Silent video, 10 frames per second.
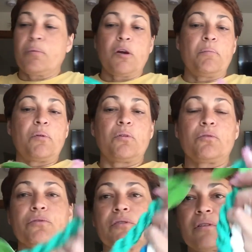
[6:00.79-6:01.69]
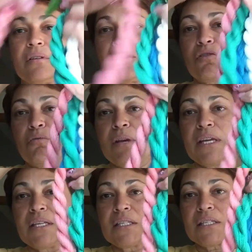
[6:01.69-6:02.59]
purples, the
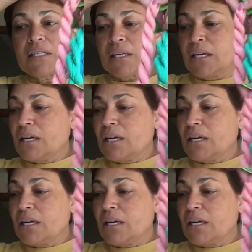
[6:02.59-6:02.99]
greens.